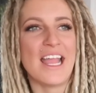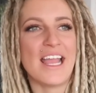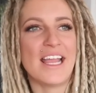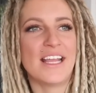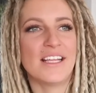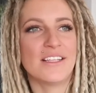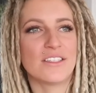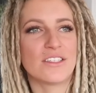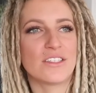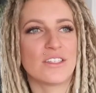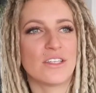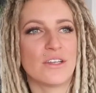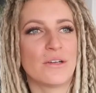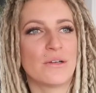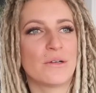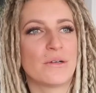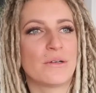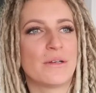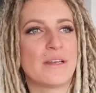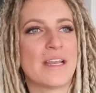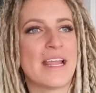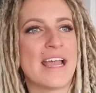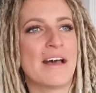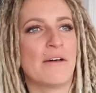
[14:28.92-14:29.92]
and
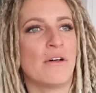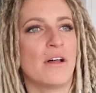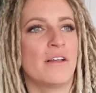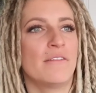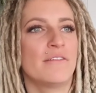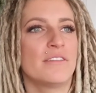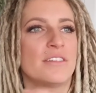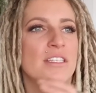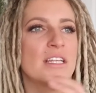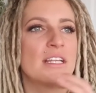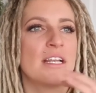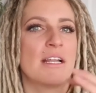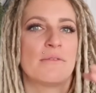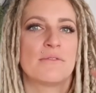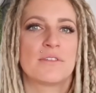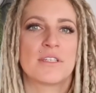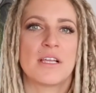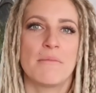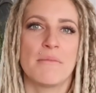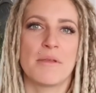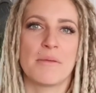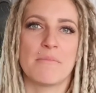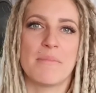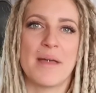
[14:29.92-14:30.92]
so now all of a sudden I was
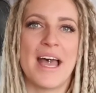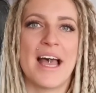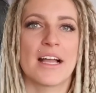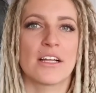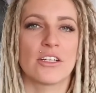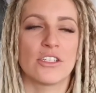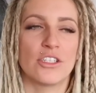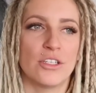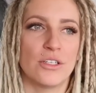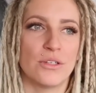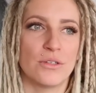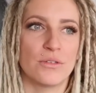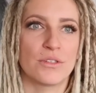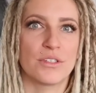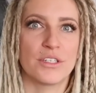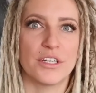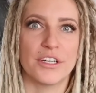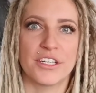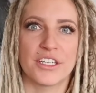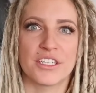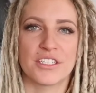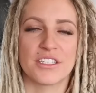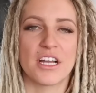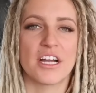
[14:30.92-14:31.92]
coming back to
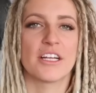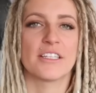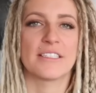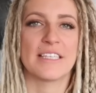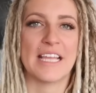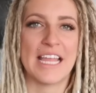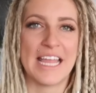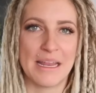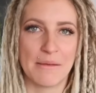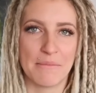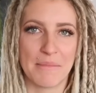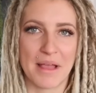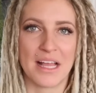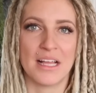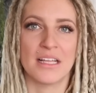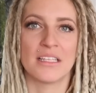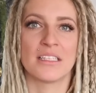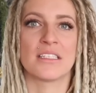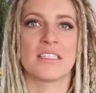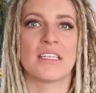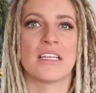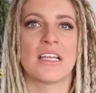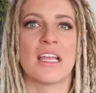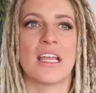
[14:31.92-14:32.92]
circus arts, hand
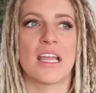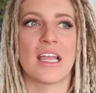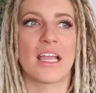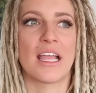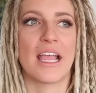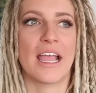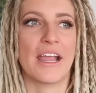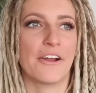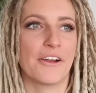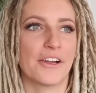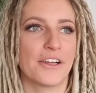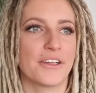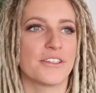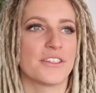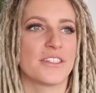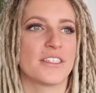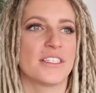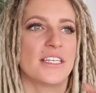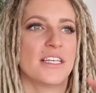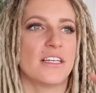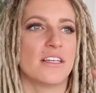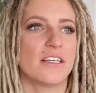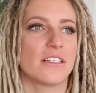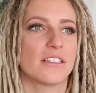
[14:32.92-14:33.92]
balancing, aerial
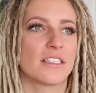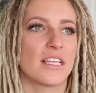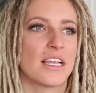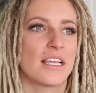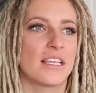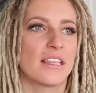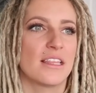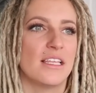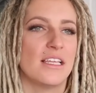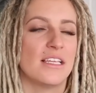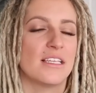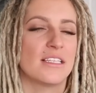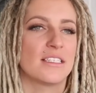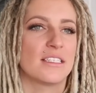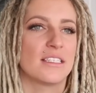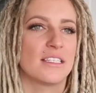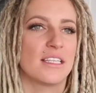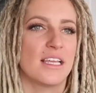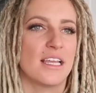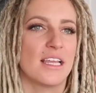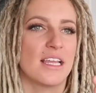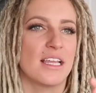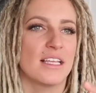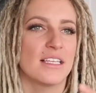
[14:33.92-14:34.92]
silks, like these
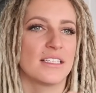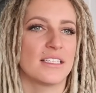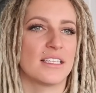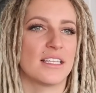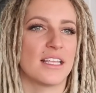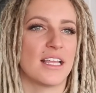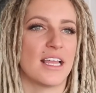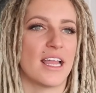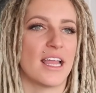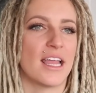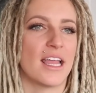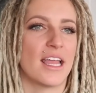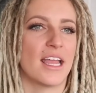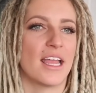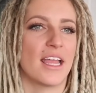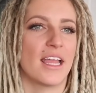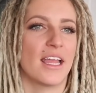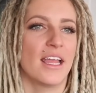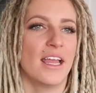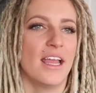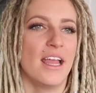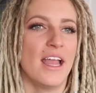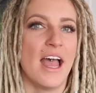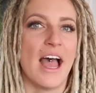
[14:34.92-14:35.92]
things
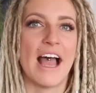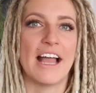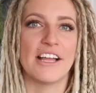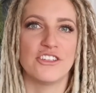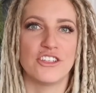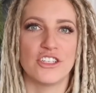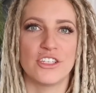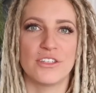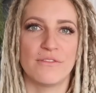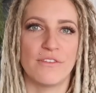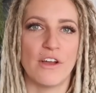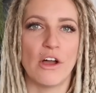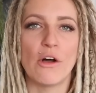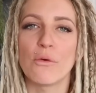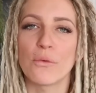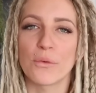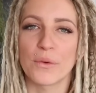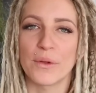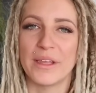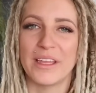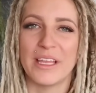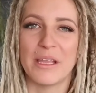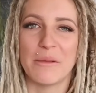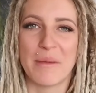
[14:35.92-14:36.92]
that I just felt
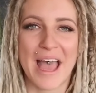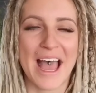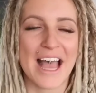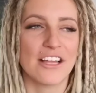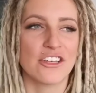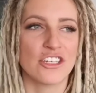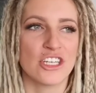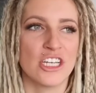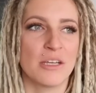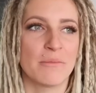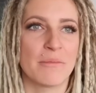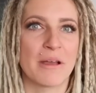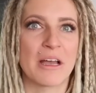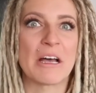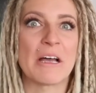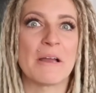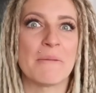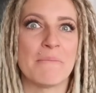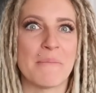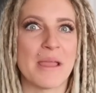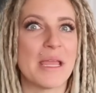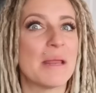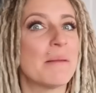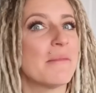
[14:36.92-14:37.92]
really passionate about
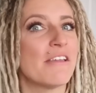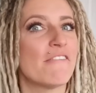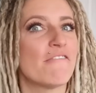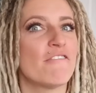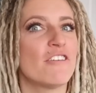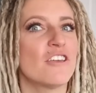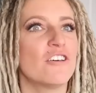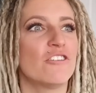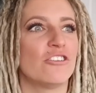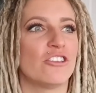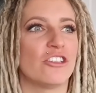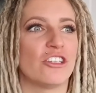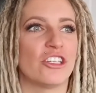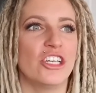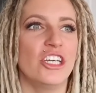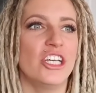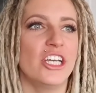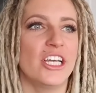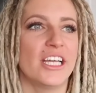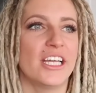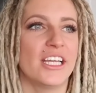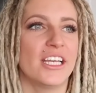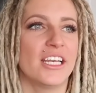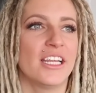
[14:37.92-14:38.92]
and made me feel
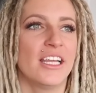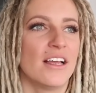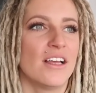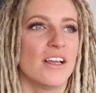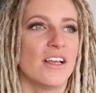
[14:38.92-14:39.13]
good.